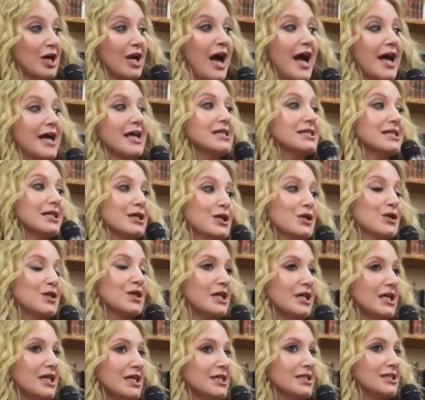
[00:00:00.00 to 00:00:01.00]
I can tell you
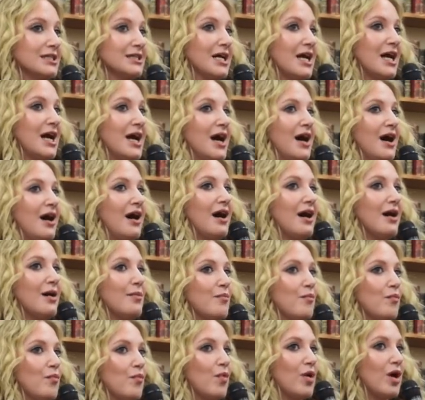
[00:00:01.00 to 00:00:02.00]
this,
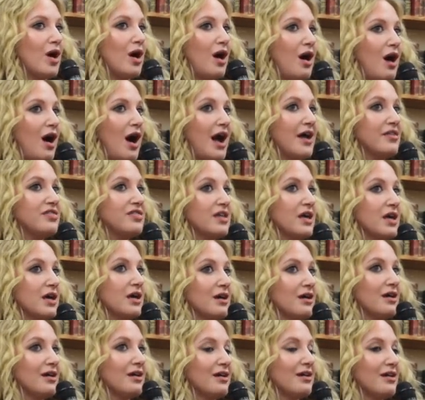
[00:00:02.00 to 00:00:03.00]
I
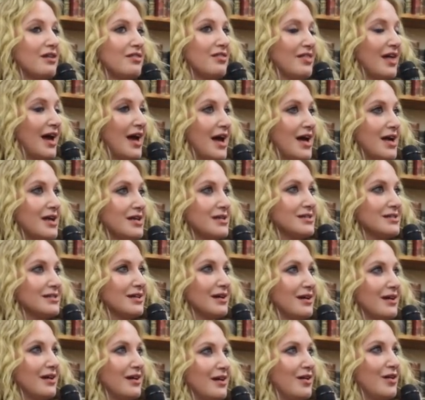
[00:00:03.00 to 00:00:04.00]
think that
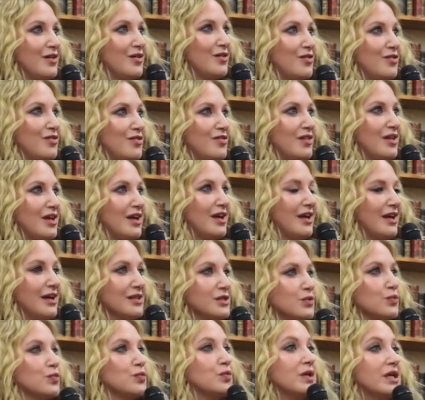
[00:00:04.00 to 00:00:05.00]

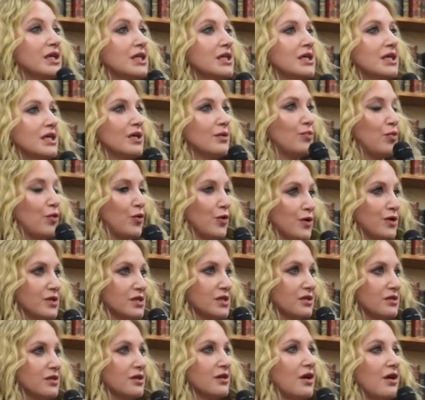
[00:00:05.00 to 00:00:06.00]
it's really
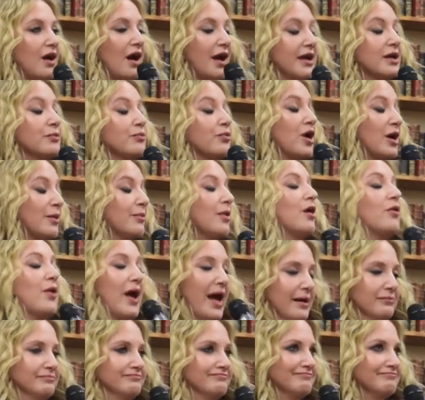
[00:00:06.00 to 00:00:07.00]
important,
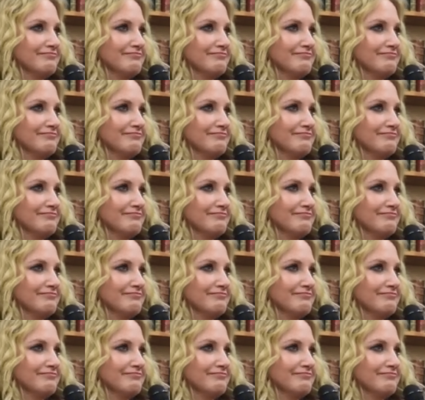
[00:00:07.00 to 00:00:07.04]
okay,